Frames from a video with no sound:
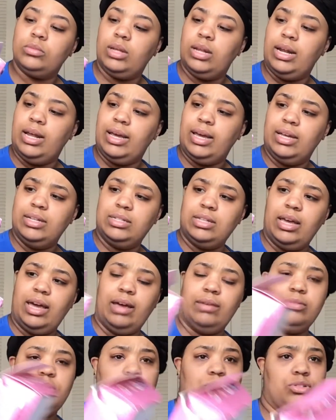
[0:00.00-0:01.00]
And I guess they
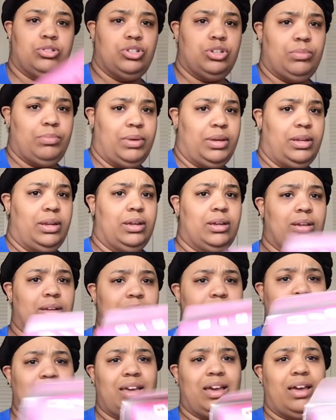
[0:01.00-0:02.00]
have social media
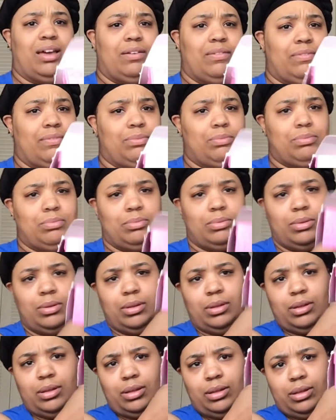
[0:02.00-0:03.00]
because they have
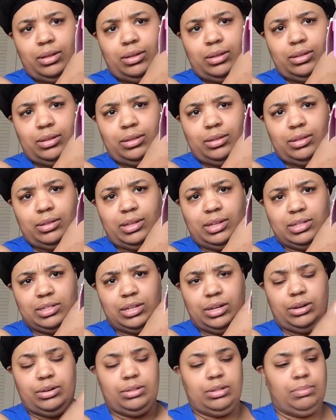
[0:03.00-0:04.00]
this
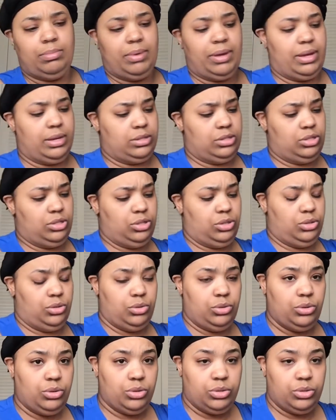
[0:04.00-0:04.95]
here on the box too.